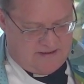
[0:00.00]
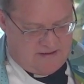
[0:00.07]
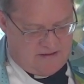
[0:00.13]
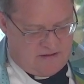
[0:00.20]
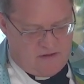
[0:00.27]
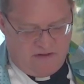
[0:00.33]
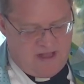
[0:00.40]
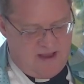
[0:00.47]

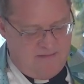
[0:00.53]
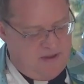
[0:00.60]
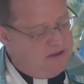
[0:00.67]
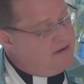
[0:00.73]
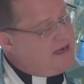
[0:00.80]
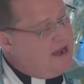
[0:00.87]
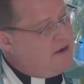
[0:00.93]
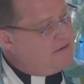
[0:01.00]
Though they build
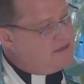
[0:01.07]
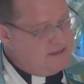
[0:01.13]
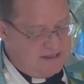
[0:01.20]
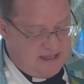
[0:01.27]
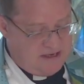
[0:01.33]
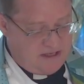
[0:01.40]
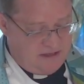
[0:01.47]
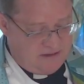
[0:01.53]
houses, they
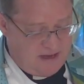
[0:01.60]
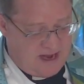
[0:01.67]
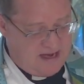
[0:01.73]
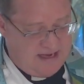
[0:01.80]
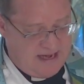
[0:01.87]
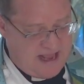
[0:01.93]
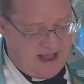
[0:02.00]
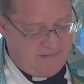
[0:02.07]
shall not
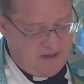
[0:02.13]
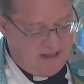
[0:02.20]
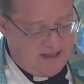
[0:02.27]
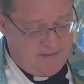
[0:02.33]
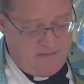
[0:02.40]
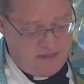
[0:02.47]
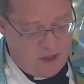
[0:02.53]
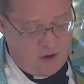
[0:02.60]
inhabit
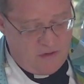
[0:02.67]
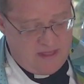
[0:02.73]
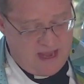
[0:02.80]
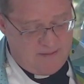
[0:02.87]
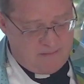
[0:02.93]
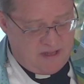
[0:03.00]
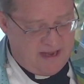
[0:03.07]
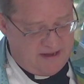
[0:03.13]
them. Though they
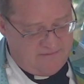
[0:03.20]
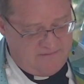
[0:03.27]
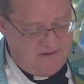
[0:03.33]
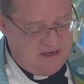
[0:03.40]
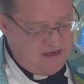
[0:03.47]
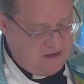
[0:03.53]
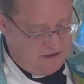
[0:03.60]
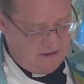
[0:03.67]
plant
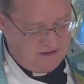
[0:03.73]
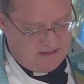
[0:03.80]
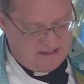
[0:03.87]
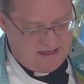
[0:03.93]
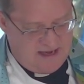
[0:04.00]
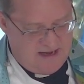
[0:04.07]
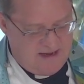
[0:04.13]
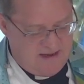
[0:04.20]
vineyards,
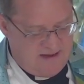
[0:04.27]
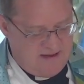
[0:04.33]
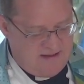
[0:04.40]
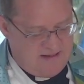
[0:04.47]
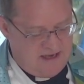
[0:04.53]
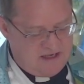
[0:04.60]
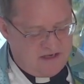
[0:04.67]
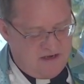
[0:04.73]

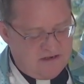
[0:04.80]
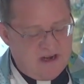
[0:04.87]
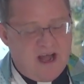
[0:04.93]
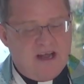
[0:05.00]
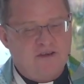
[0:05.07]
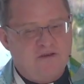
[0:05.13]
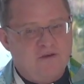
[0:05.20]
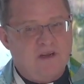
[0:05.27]
they shall not
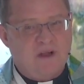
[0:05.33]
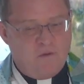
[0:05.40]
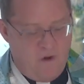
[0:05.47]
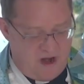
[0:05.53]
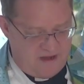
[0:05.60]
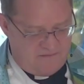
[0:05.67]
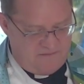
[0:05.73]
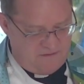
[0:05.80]
drink
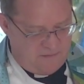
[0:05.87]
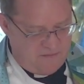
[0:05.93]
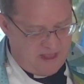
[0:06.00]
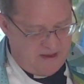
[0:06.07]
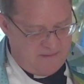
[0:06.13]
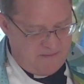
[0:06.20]
wine from them.